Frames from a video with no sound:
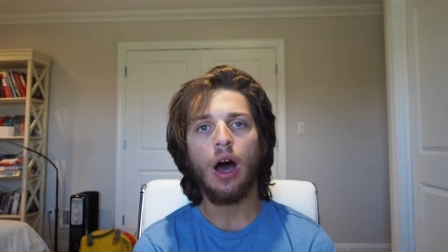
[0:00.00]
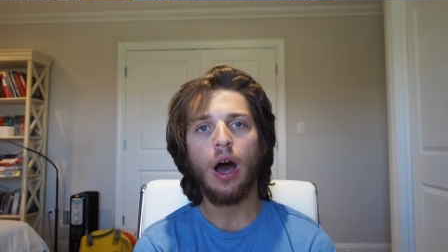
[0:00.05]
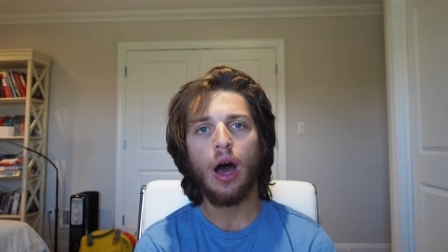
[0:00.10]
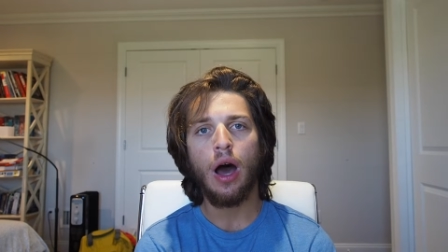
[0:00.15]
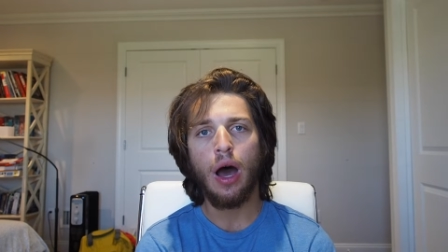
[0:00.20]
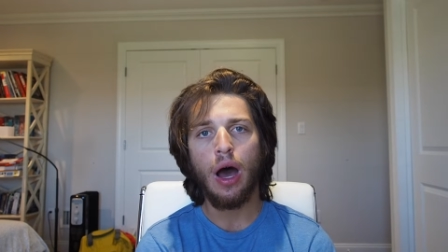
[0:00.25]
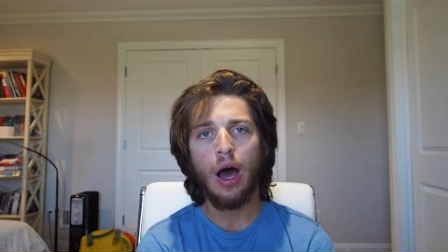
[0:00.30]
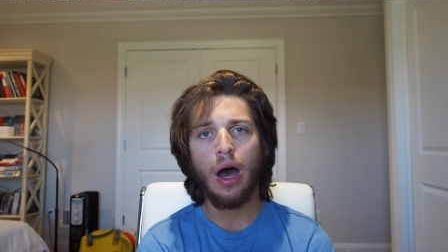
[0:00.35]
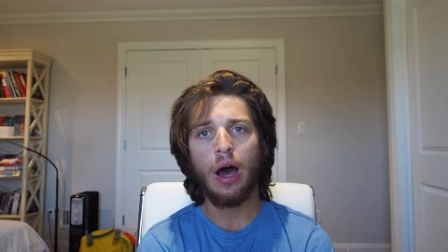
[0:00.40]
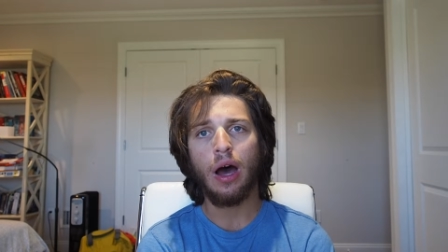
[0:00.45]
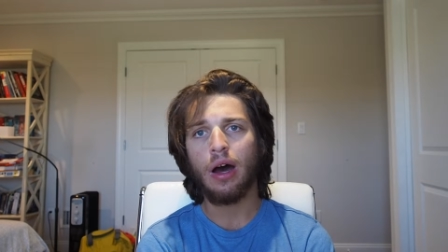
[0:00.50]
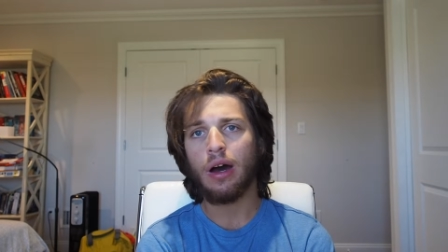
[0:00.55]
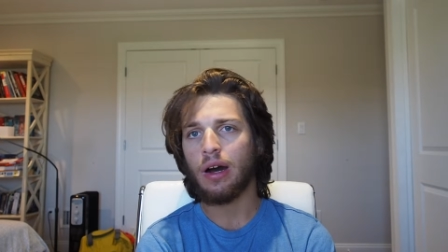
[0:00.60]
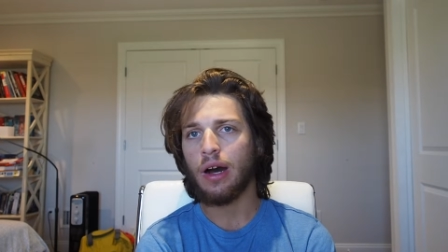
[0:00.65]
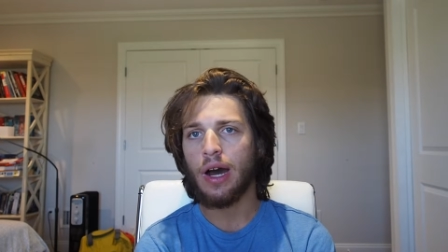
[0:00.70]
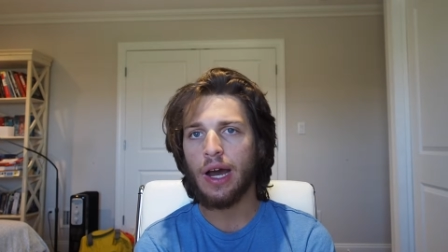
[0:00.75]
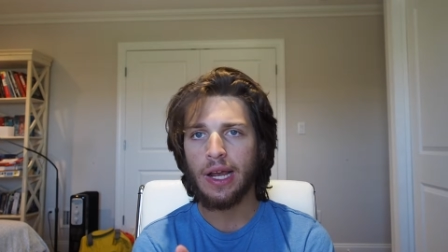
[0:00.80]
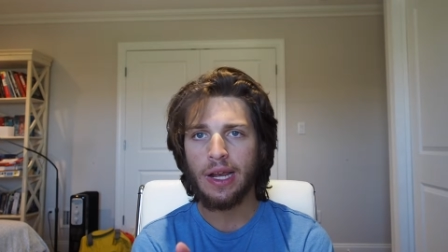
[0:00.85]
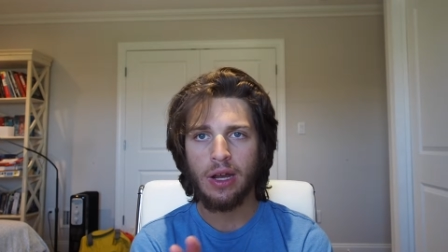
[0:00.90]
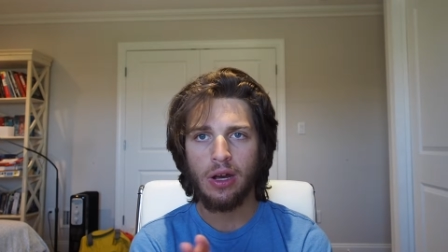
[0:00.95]
uh,
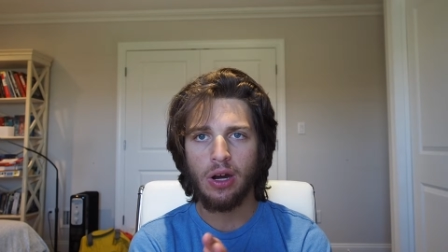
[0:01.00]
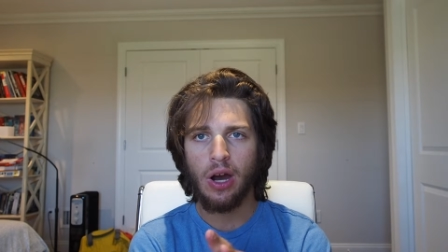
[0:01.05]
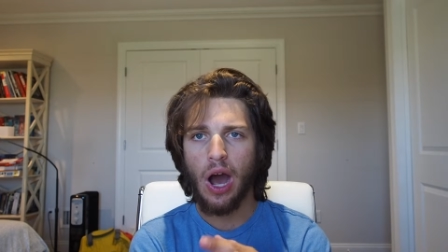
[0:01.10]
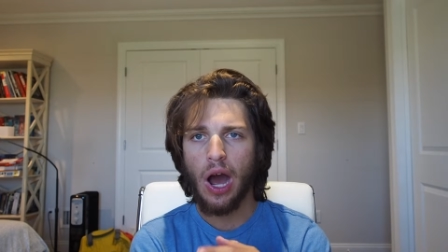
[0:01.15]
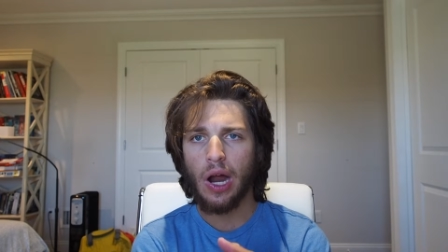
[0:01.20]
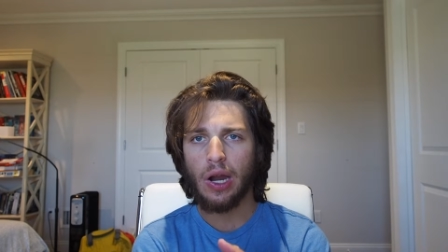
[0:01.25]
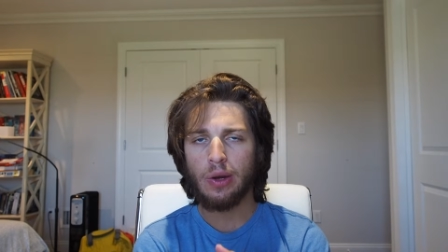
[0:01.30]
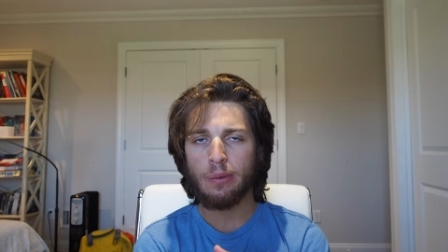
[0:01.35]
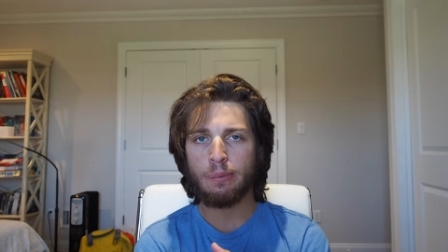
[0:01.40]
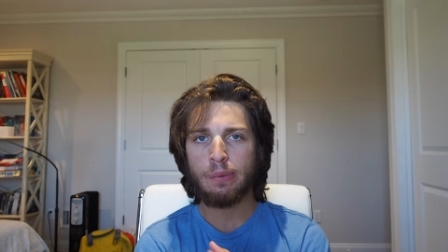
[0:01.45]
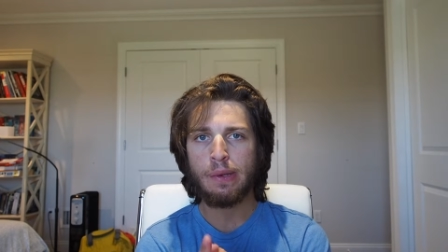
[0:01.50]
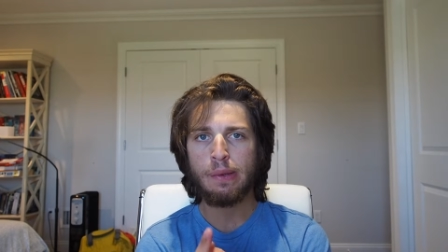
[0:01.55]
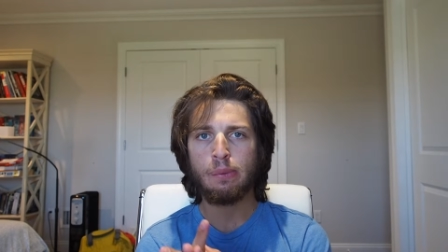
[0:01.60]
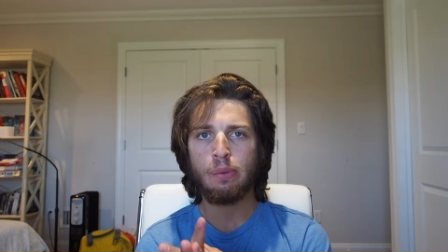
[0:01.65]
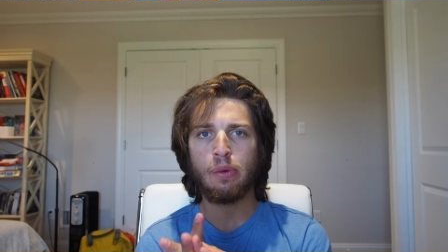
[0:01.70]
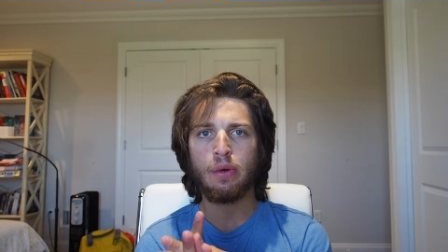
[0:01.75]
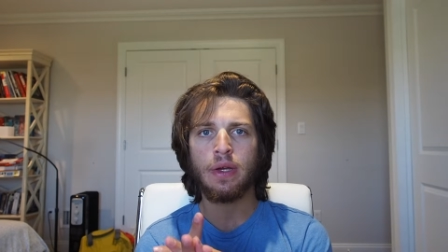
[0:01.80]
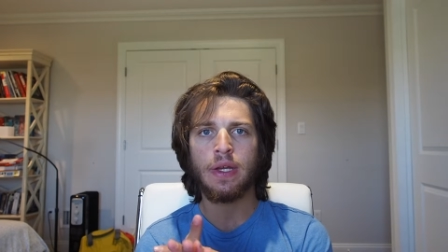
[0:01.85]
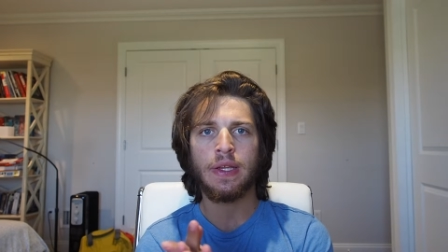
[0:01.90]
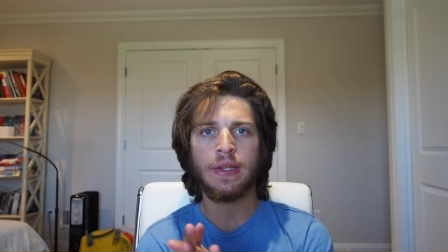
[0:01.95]
like a lot of
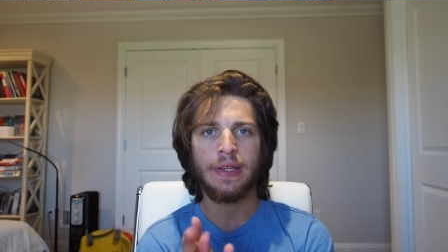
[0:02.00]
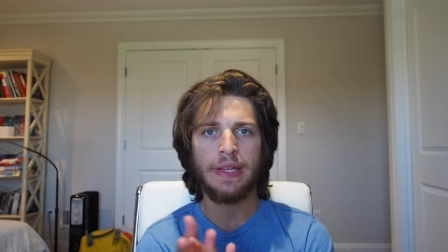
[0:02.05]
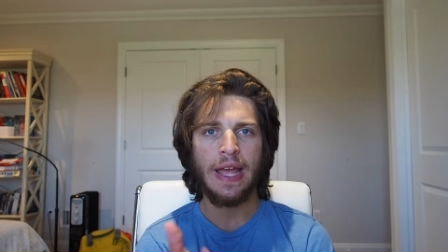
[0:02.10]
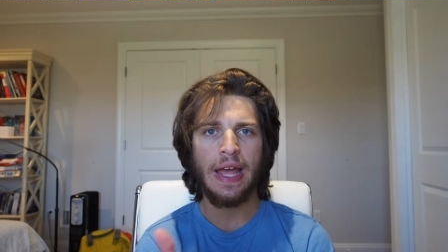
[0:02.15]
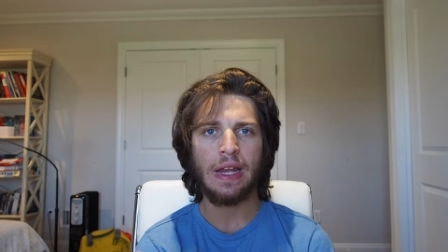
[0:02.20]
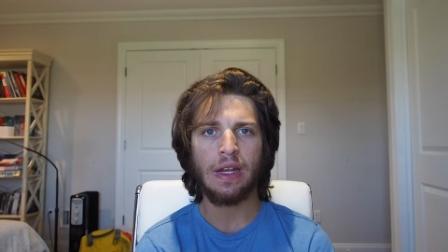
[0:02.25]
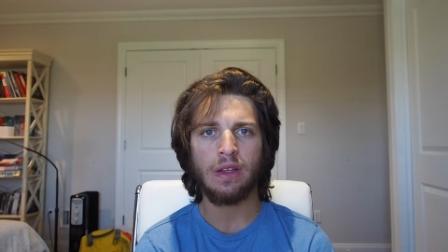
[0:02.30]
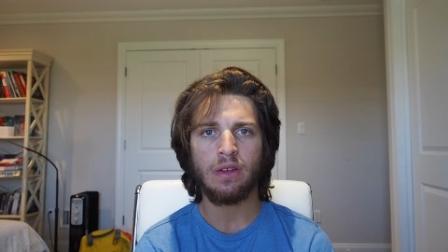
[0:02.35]
people can get